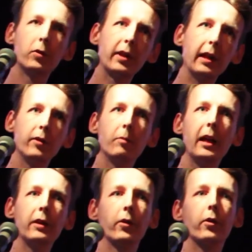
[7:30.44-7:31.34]
tend to
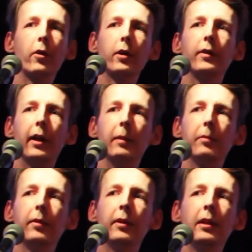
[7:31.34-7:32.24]
base on an
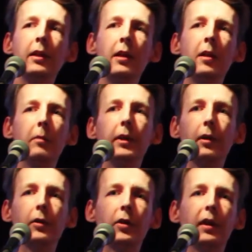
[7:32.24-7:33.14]
archetype
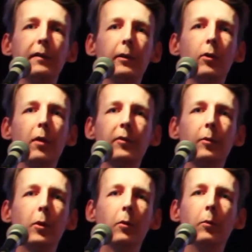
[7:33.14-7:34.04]
because they feel
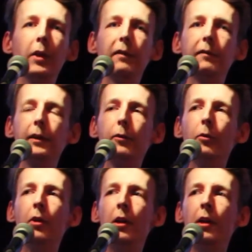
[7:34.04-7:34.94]
comfortable, they
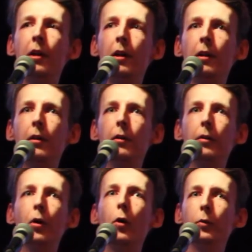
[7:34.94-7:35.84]
feel
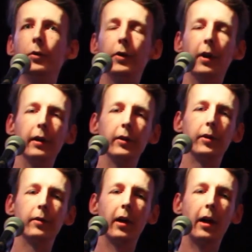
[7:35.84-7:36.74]
known to
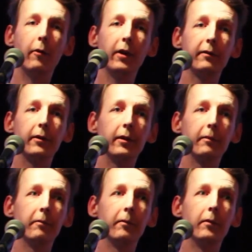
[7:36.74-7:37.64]
us.
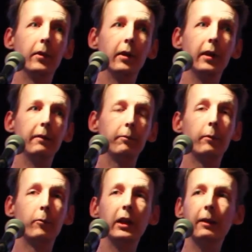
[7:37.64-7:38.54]
However, if we
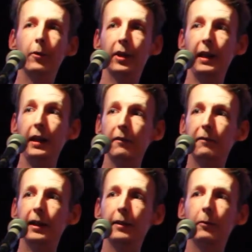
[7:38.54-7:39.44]
really want to
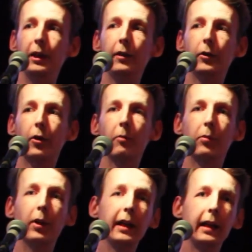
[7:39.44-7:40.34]
innovate, we need to start
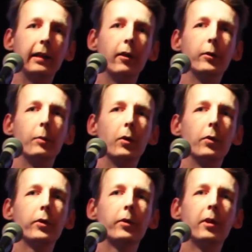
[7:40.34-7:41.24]
breaking those
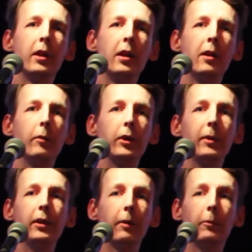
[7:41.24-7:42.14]
molds, which
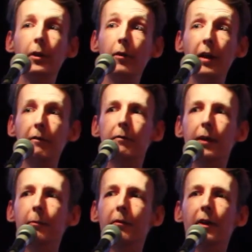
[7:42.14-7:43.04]
means that we don't have a
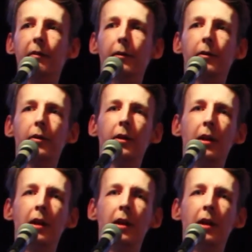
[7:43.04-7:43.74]
frame of reference,